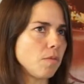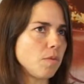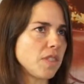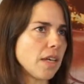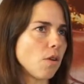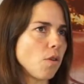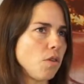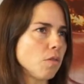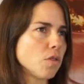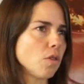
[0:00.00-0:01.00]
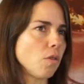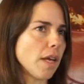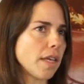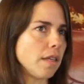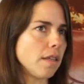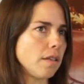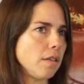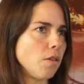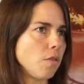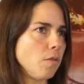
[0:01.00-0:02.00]
said, oh, you're so lucky that,
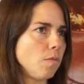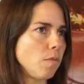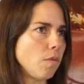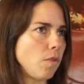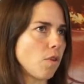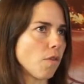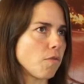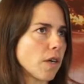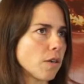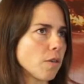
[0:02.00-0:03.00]
you know, you got fire